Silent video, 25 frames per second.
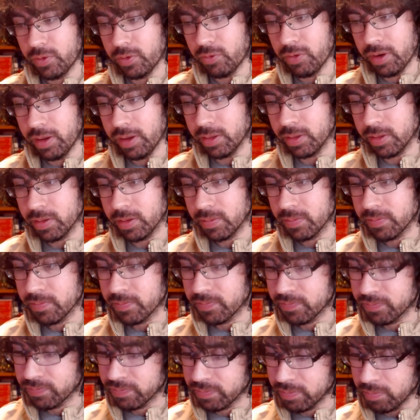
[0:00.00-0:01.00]
dress,
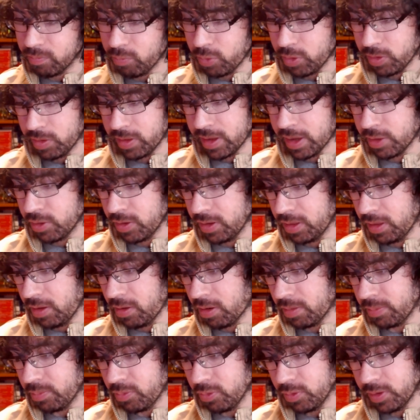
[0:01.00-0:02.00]
which is actually in the
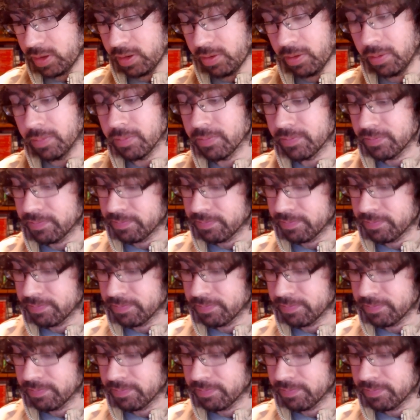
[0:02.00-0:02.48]
art book here.